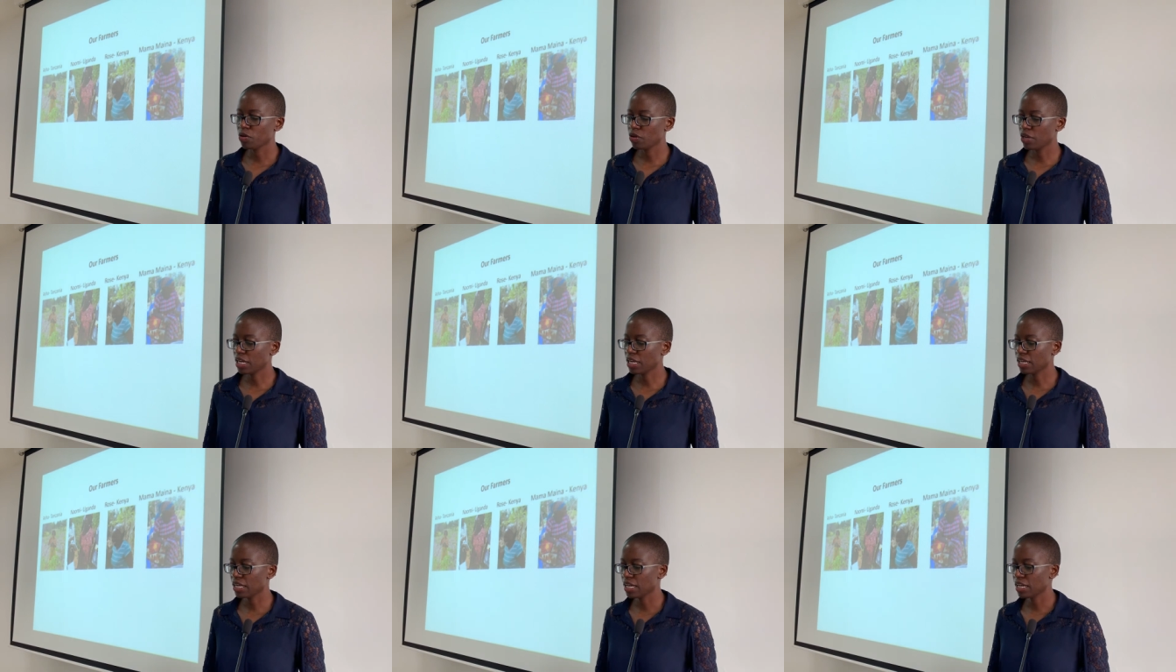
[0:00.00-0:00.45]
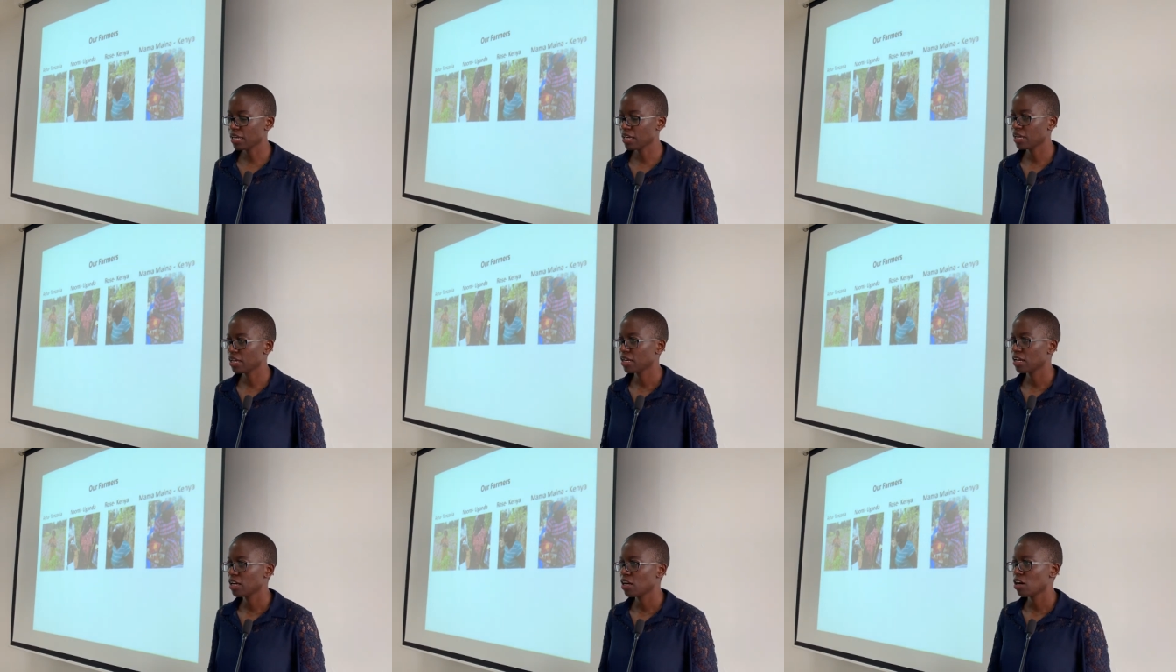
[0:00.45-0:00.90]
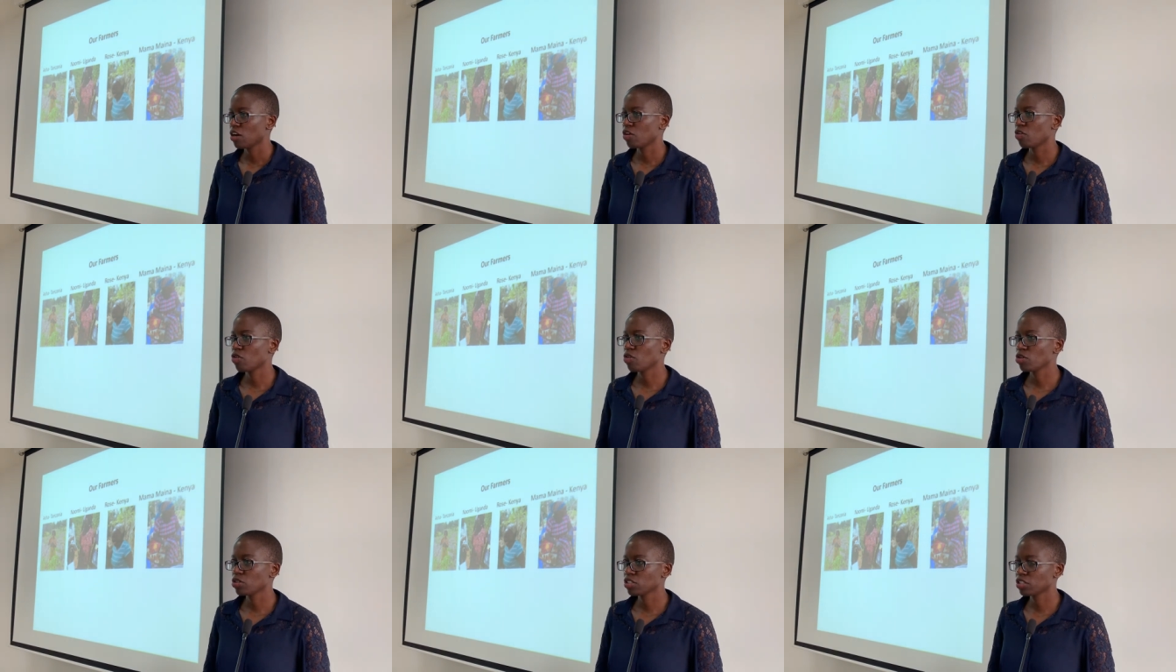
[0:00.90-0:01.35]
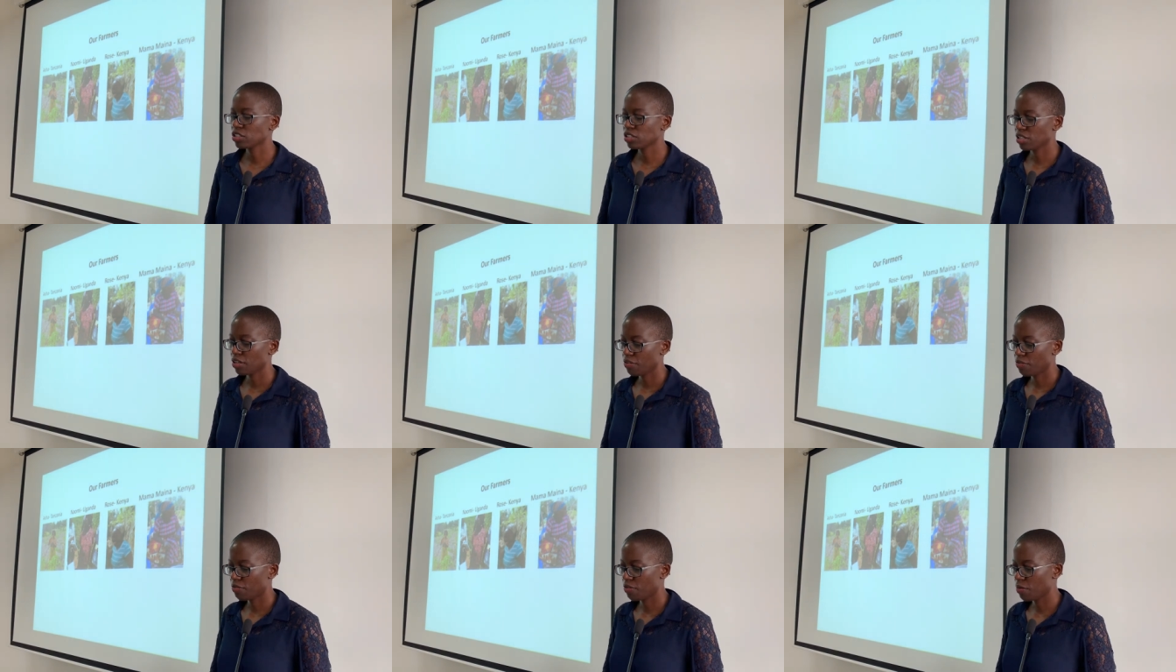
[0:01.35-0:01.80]
Uganda, Rose
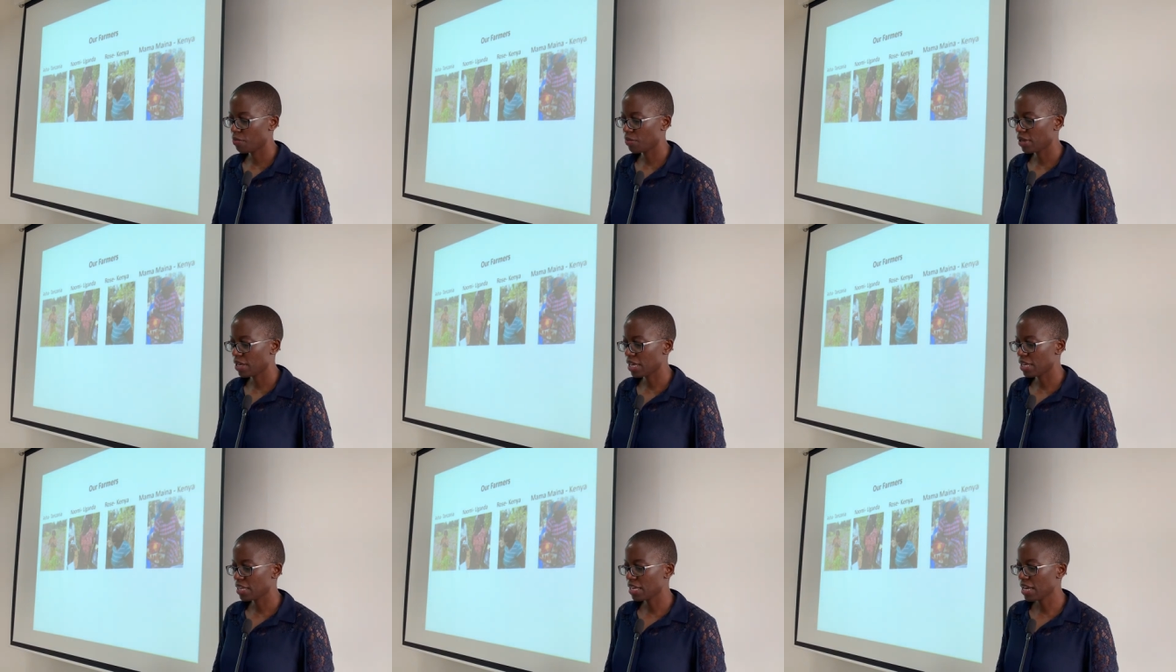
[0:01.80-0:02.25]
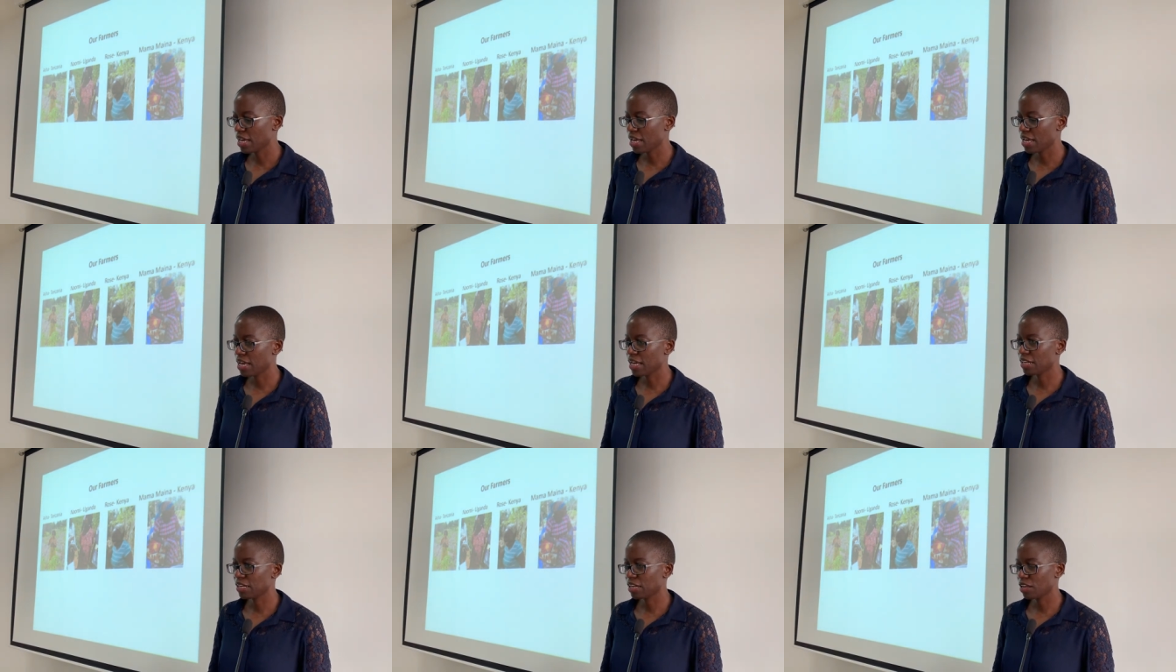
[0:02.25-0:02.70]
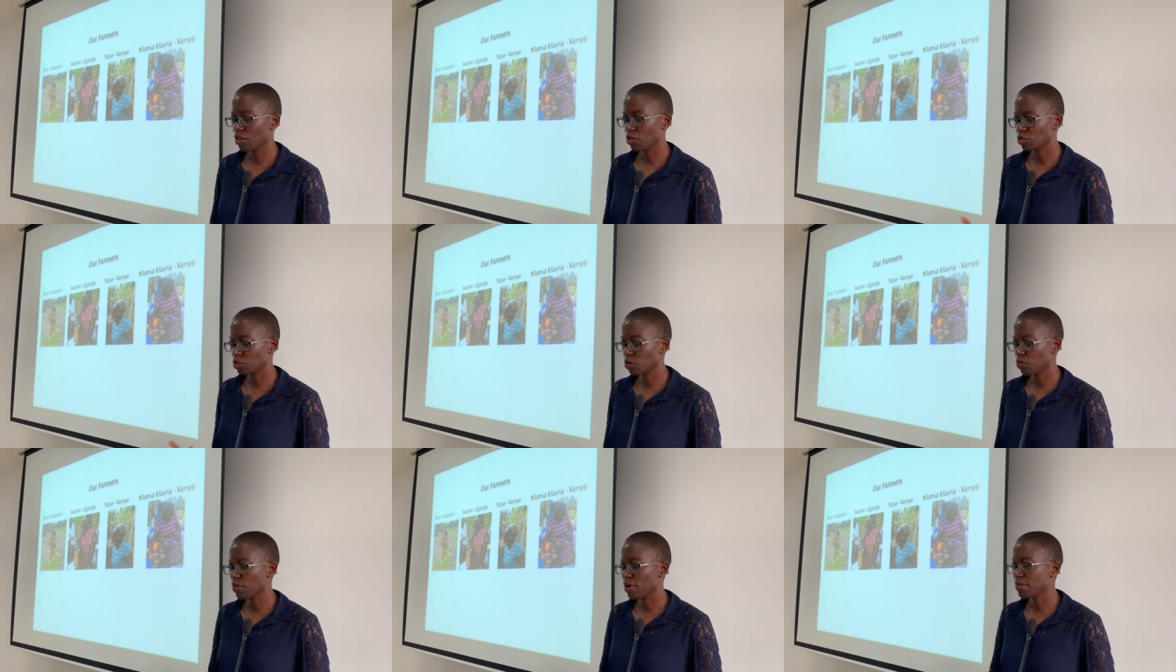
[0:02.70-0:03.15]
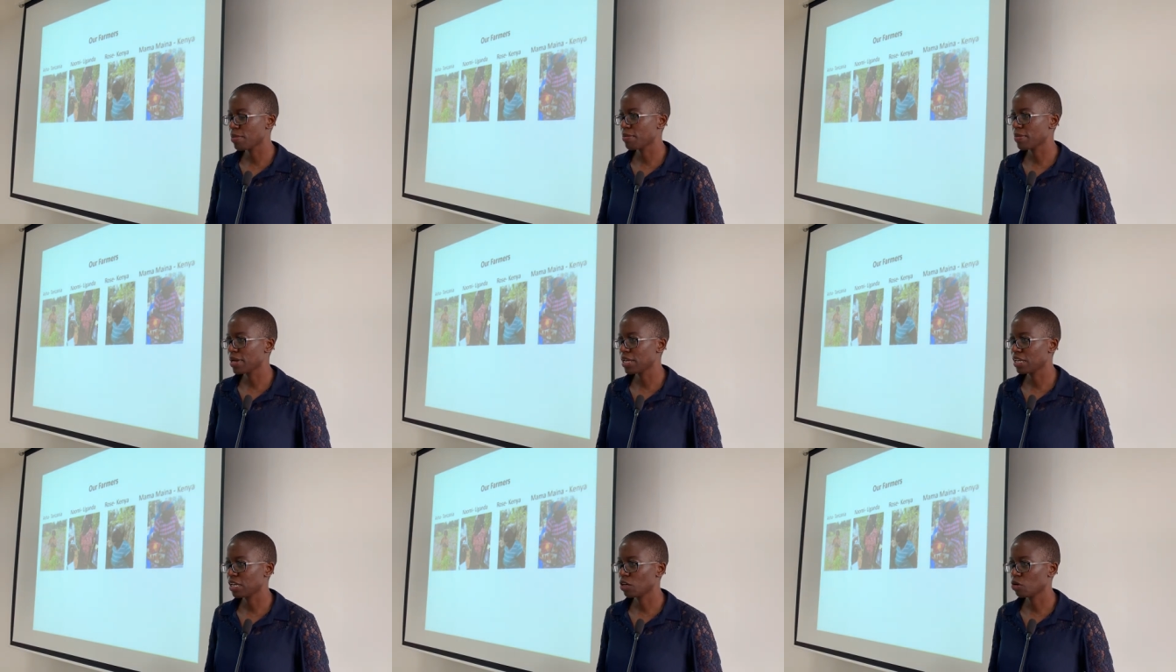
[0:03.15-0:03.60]
from Kenya, and also Mama
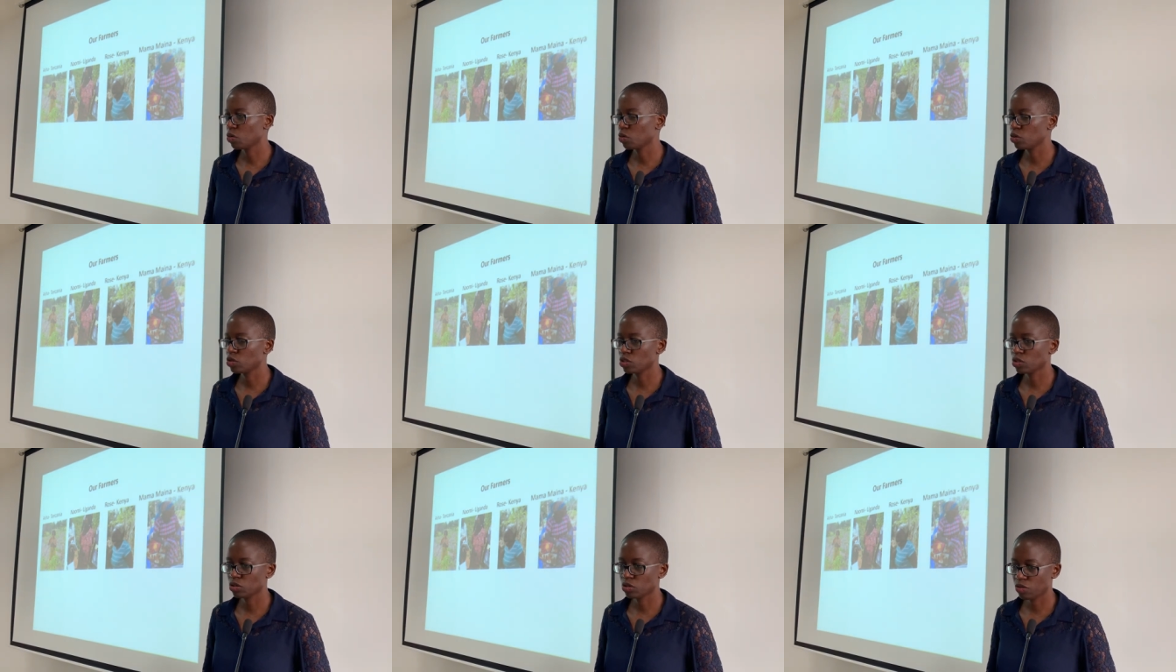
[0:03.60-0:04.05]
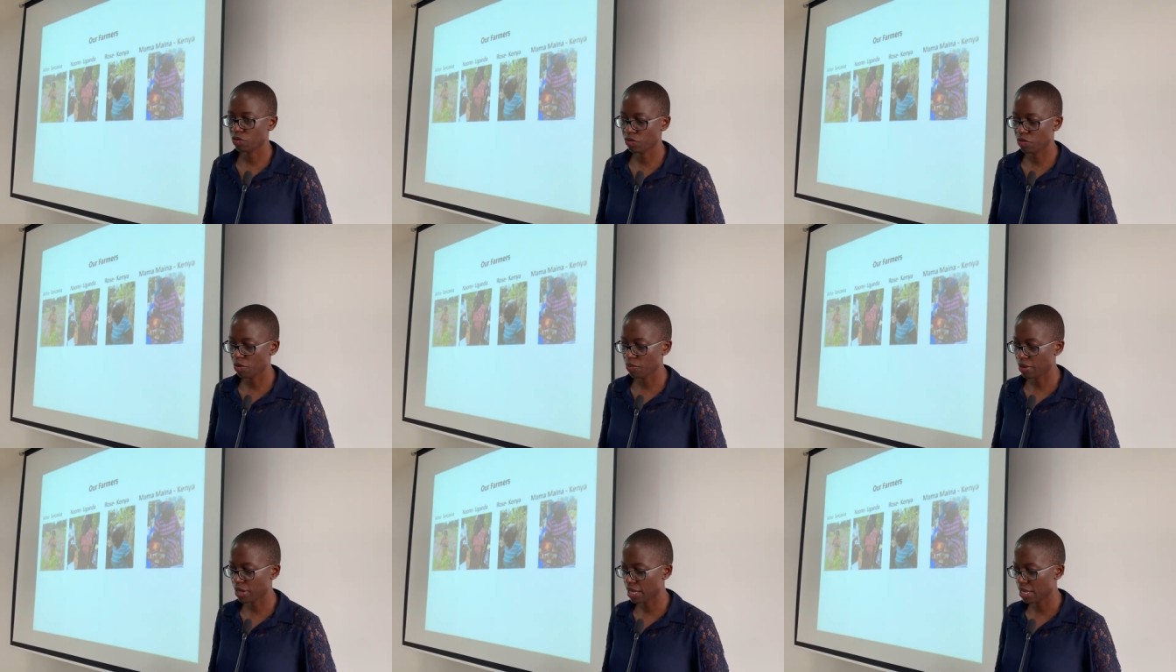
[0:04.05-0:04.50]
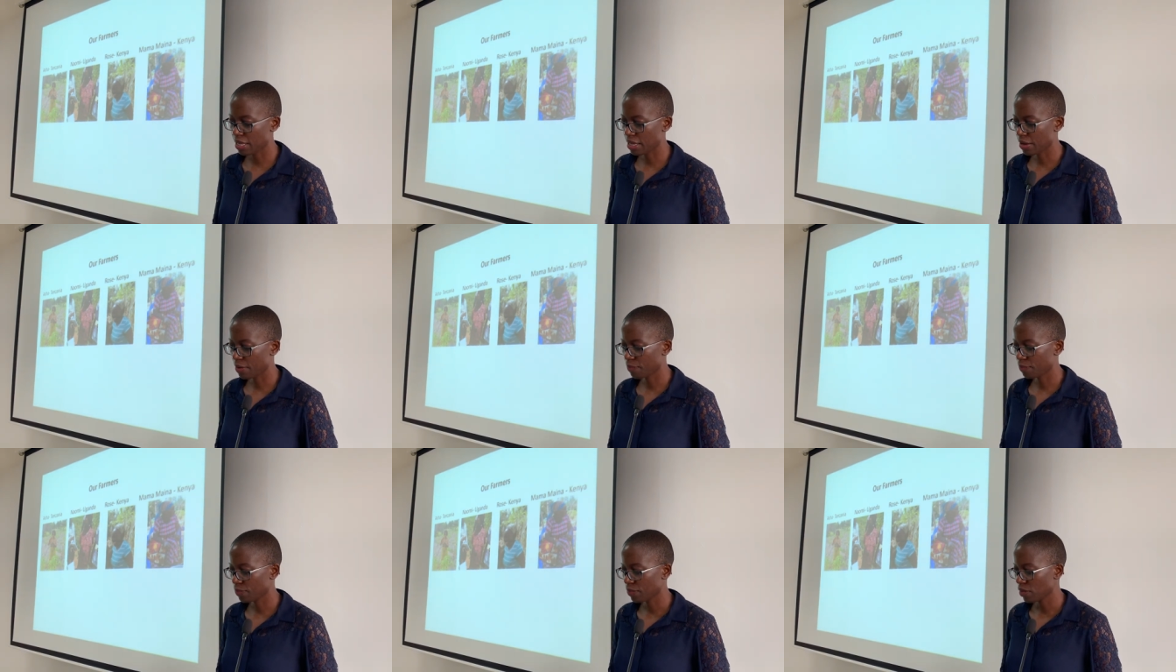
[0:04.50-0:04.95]
Maina, who was also from Kenya.